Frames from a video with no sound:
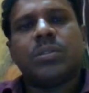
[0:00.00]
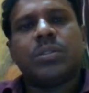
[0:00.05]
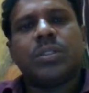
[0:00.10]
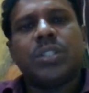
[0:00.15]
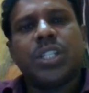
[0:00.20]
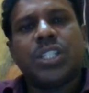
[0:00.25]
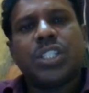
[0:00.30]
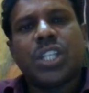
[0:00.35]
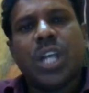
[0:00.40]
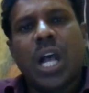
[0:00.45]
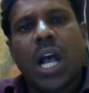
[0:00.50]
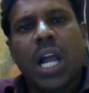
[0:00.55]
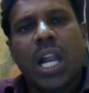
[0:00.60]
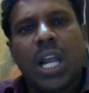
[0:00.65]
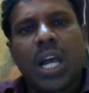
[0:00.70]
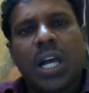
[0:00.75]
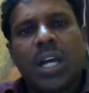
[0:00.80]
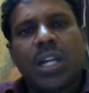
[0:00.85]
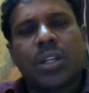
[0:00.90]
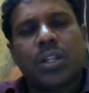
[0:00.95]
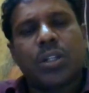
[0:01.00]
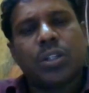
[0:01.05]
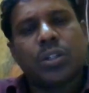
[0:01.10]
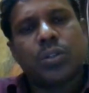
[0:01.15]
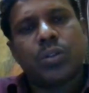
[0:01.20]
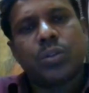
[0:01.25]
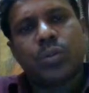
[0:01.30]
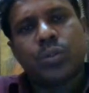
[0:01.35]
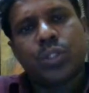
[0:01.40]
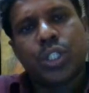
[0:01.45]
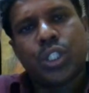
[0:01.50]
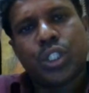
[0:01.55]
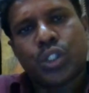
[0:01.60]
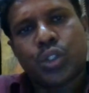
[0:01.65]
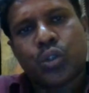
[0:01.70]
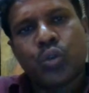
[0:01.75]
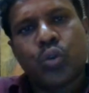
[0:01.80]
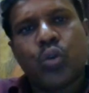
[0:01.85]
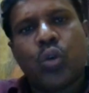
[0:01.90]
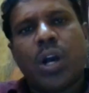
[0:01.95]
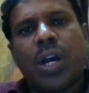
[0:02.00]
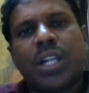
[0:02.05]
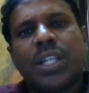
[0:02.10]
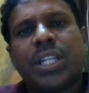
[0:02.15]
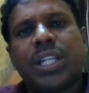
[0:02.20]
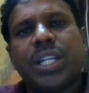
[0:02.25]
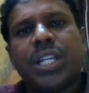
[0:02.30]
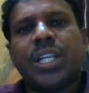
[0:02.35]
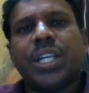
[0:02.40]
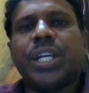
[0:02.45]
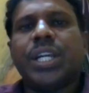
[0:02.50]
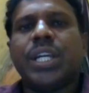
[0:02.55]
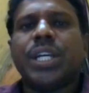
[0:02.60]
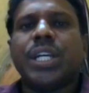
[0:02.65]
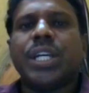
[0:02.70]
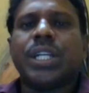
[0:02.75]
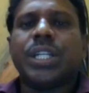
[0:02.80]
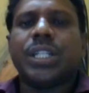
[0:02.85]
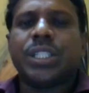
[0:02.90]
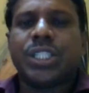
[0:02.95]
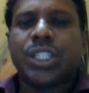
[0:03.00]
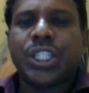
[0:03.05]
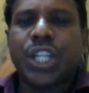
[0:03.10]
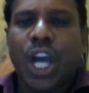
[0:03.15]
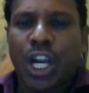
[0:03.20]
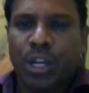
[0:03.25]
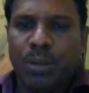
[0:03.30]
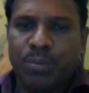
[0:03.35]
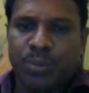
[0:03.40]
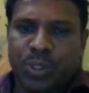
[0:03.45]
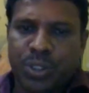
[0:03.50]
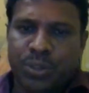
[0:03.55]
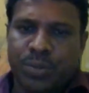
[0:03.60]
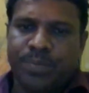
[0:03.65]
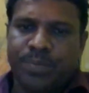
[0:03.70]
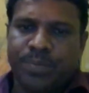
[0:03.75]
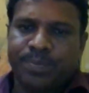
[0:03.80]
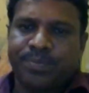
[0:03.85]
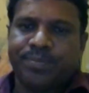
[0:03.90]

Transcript: these two are the synonyms.